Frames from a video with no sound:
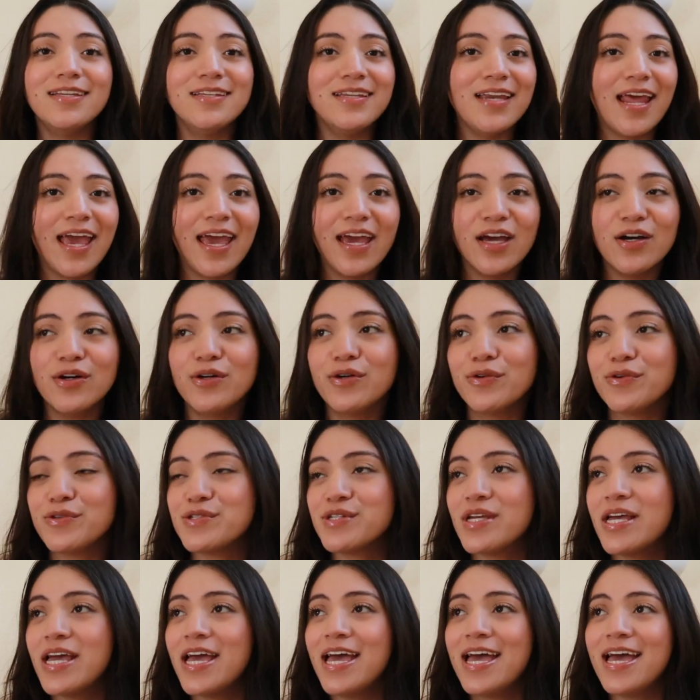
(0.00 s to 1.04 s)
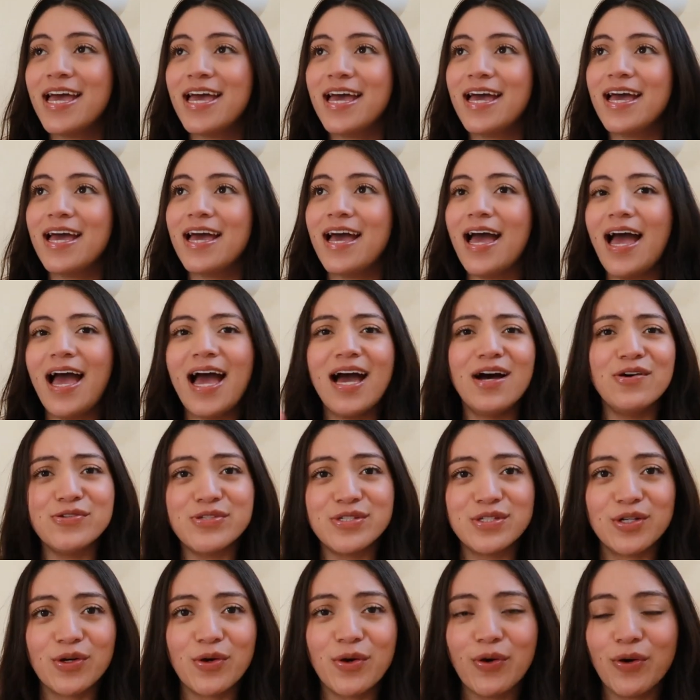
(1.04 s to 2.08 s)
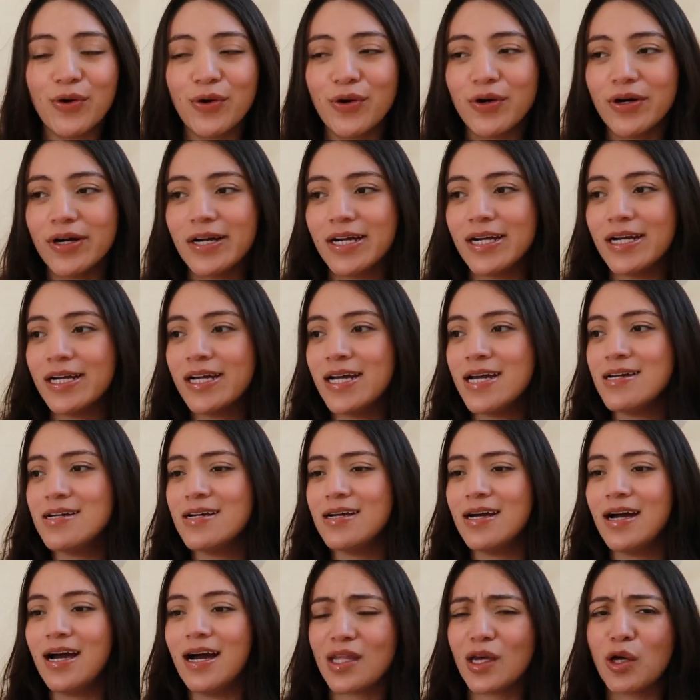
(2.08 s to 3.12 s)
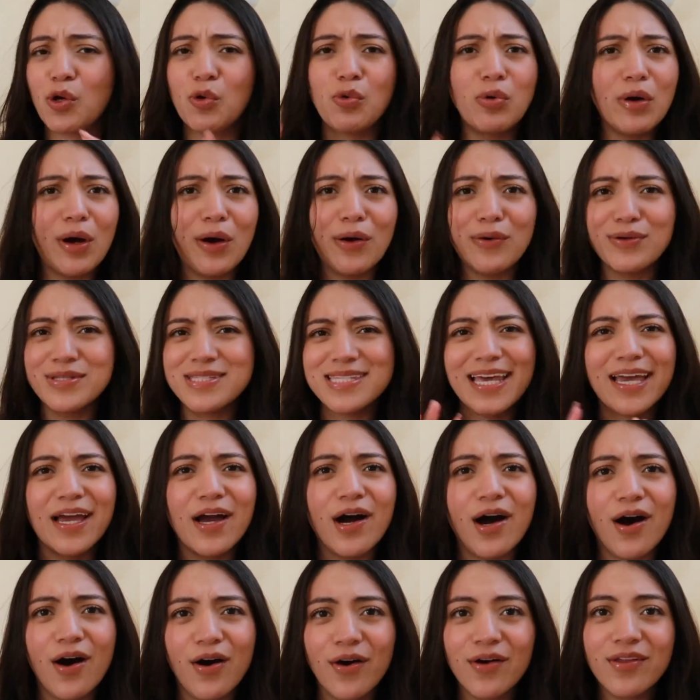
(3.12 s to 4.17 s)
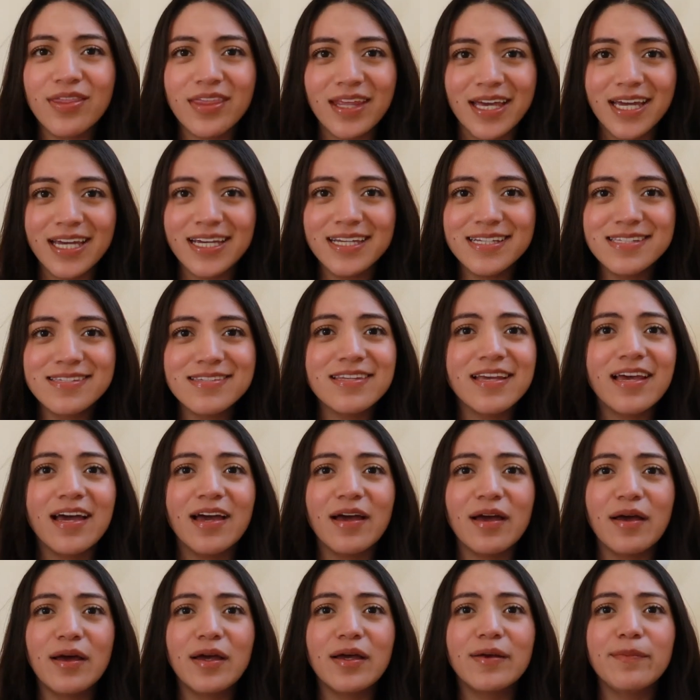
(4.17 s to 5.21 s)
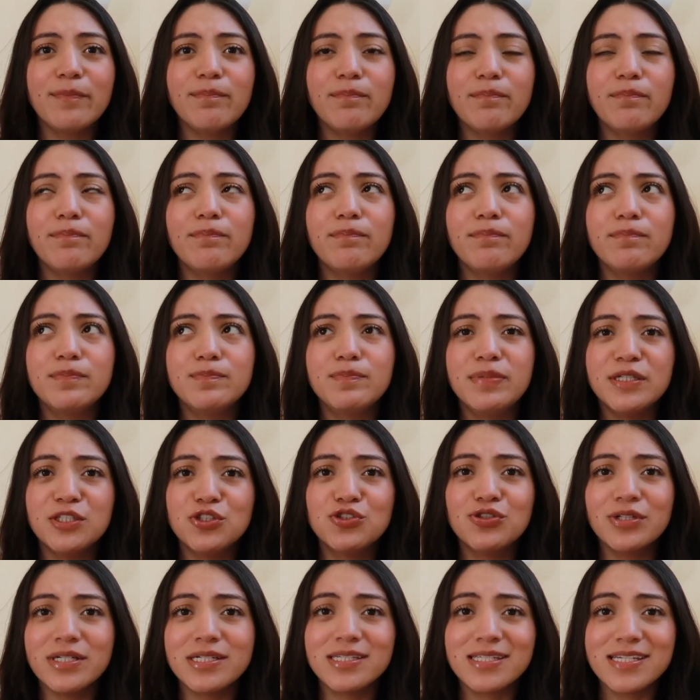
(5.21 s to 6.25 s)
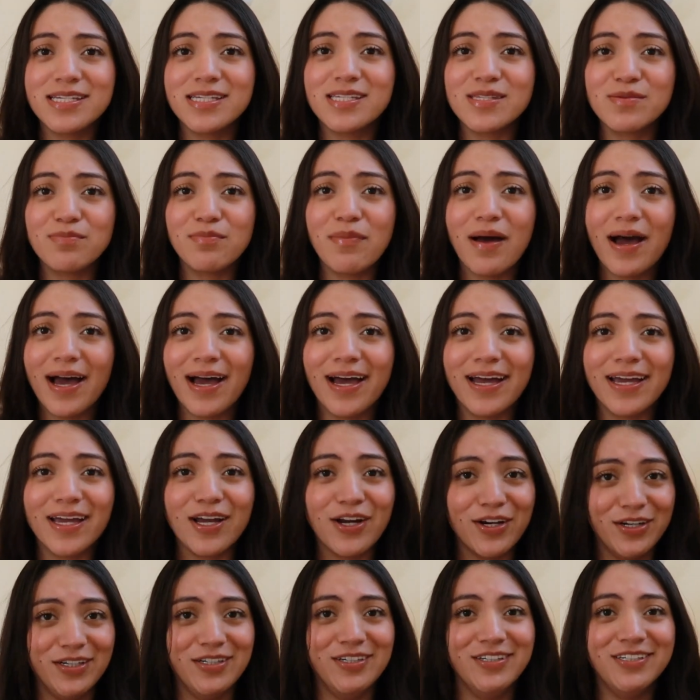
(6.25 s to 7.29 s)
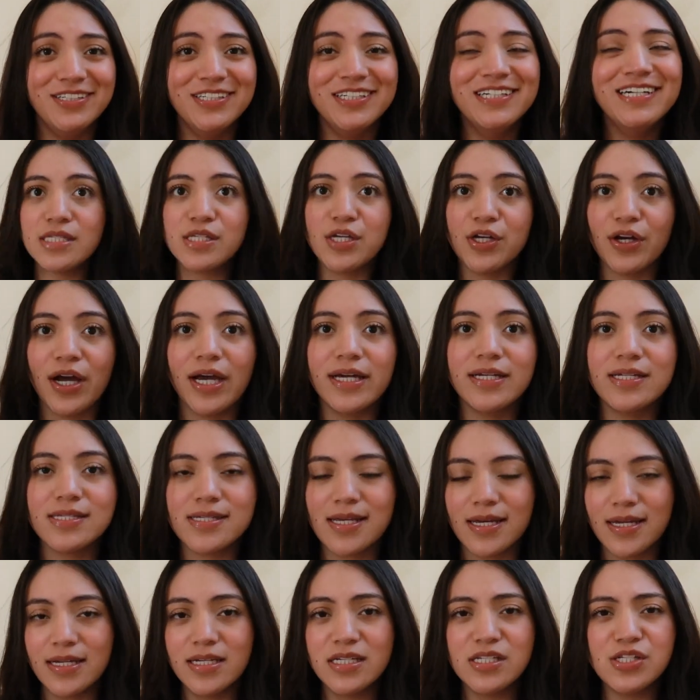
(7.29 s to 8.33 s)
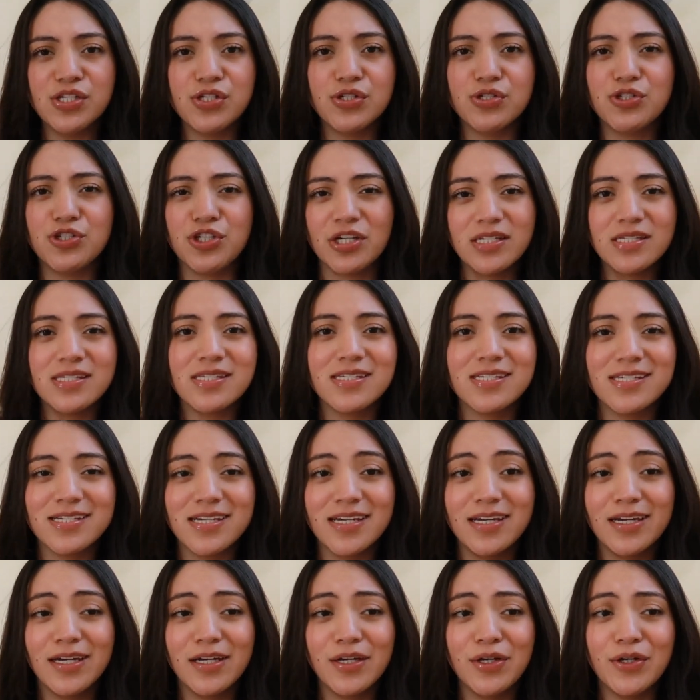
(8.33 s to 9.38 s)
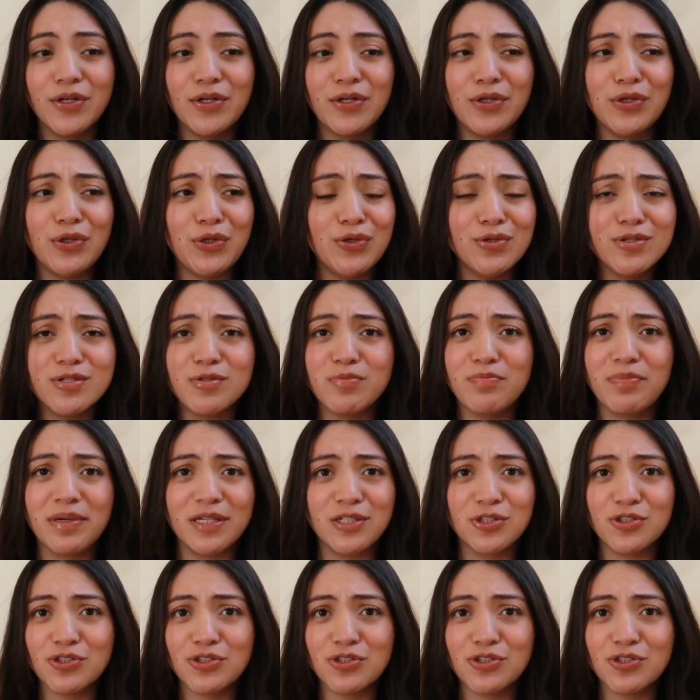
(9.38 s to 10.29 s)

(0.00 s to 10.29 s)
nails, house decor, quotes, like all things. Pinterest is my girl. This year I decided to just use the